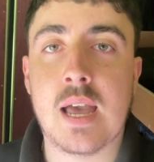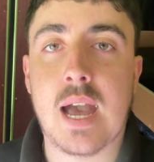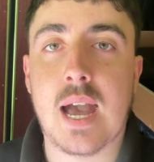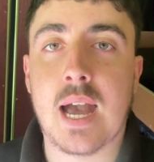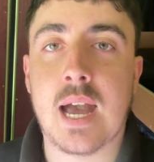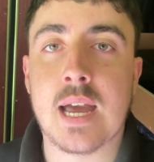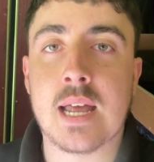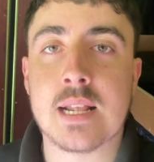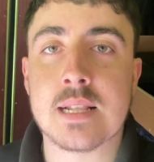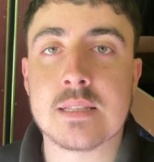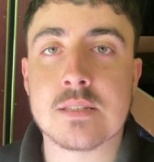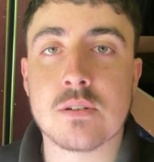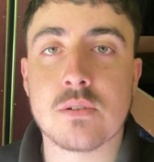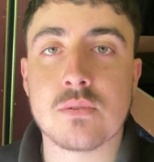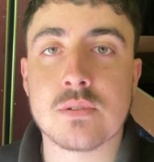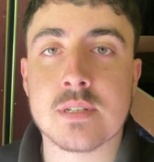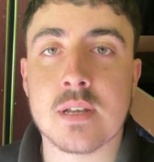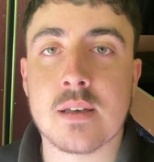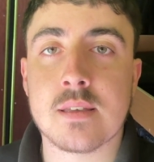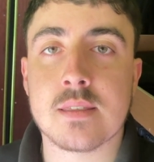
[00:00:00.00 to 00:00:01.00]
and
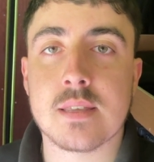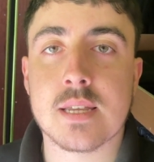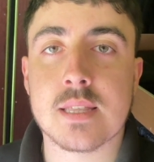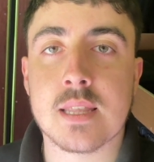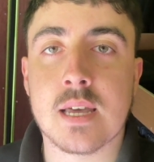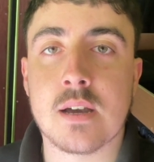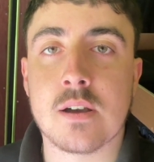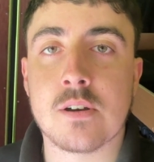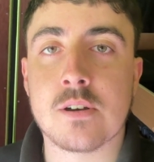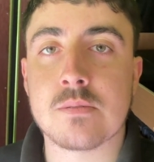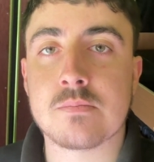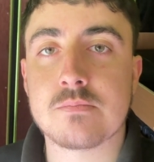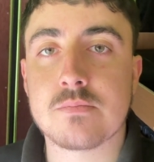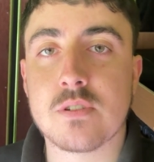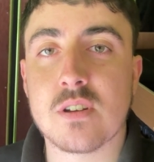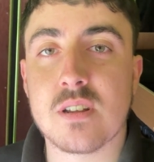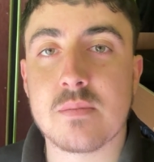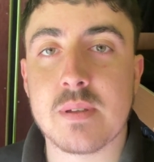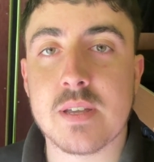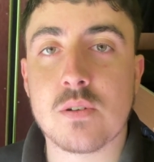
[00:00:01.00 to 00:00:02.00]
tools that I think that are
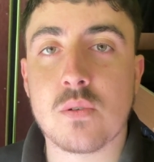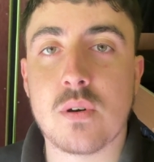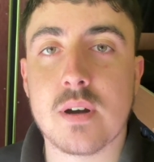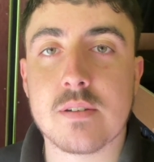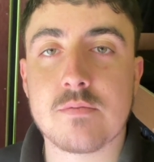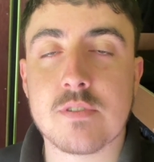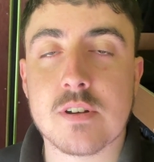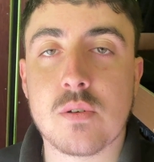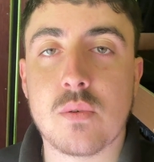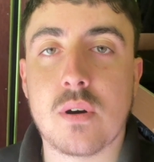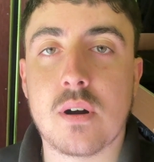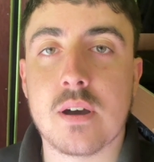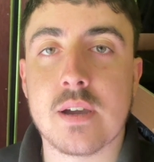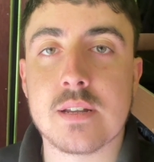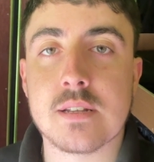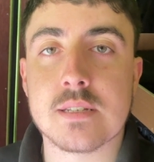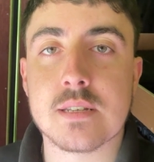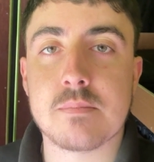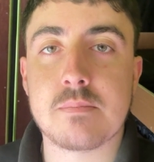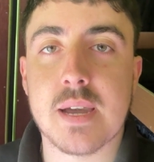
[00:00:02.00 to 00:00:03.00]
going to be quite required
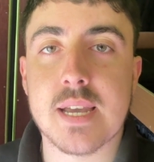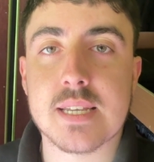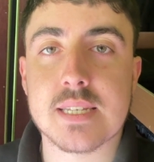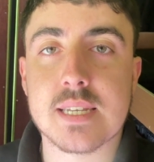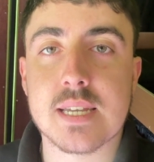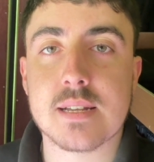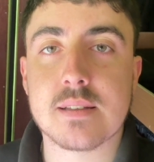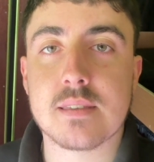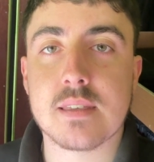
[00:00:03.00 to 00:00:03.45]
as a basic